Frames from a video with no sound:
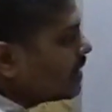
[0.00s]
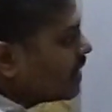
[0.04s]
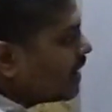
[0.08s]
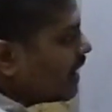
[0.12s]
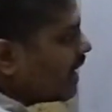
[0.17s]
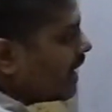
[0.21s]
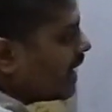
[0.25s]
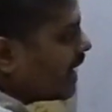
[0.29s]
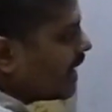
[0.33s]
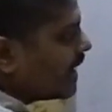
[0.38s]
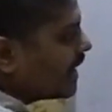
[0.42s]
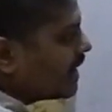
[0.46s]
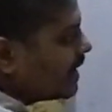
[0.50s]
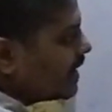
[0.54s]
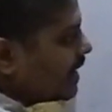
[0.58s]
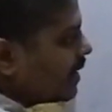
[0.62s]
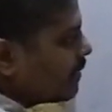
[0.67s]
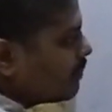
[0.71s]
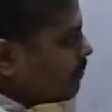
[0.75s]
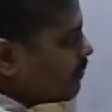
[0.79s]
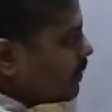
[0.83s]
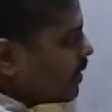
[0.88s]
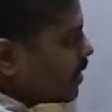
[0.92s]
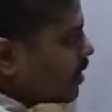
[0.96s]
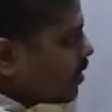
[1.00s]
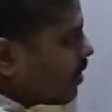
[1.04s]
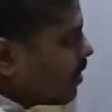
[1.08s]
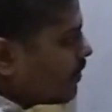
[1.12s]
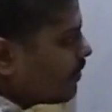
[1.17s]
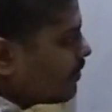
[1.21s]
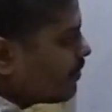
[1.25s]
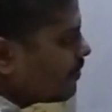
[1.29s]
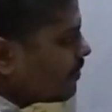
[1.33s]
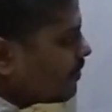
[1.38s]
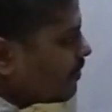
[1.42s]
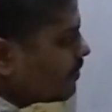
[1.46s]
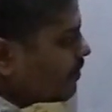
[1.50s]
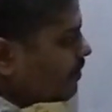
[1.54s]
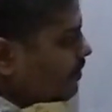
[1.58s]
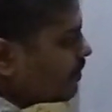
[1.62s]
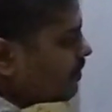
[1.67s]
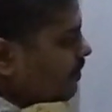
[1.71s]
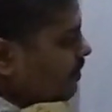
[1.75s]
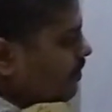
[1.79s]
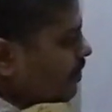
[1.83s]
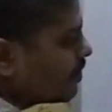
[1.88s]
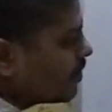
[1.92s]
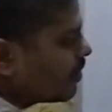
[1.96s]
and number of
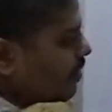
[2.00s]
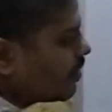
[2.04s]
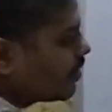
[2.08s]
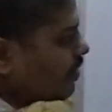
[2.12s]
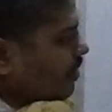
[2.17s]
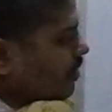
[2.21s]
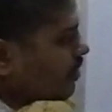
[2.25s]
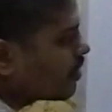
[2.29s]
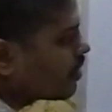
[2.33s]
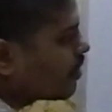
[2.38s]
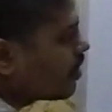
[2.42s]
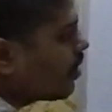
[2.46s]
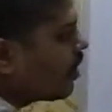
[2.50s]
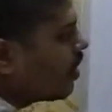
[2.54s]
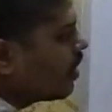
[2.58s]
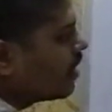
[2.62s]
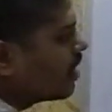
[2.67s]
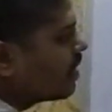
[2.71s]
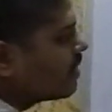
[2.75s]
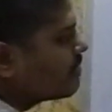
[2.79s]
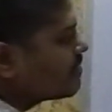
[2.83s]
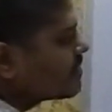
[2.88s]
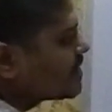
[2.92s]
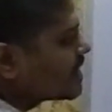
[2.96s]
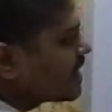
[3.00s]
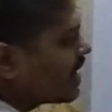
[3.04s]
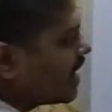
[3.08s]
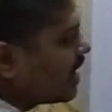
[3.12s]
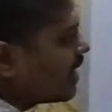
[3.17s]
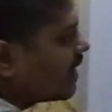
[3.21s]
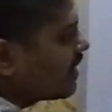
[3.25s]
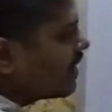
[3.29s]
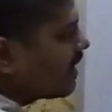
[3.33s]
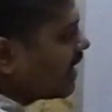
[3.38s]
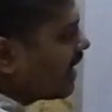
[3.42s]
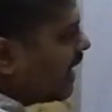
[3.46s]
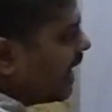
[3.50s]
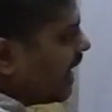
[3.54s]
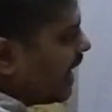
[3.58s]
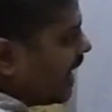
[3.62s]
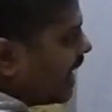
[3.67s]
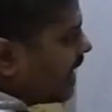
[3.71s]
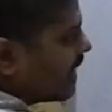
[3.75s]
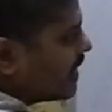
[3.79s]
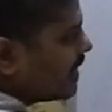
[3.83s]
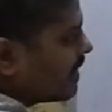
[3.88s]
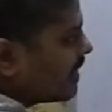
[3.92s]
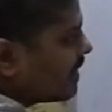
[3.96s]
columns are
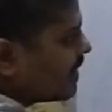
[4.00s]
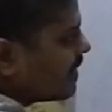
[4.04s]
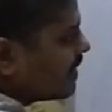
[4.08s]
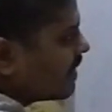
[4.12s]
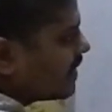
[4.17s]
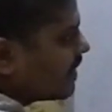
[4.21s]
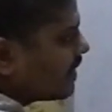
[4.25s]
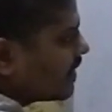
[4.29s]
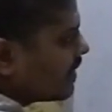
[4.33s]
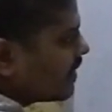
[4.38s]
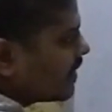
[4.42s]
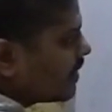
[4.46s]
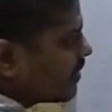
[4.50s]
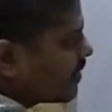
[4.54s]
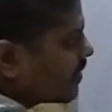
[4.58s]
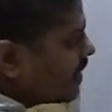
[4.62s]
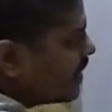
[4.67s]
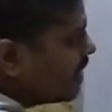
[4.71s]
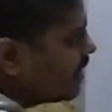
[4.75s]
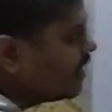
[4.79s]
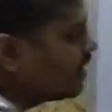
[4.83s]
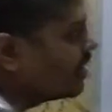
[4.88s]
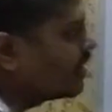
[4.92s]
N. Okay,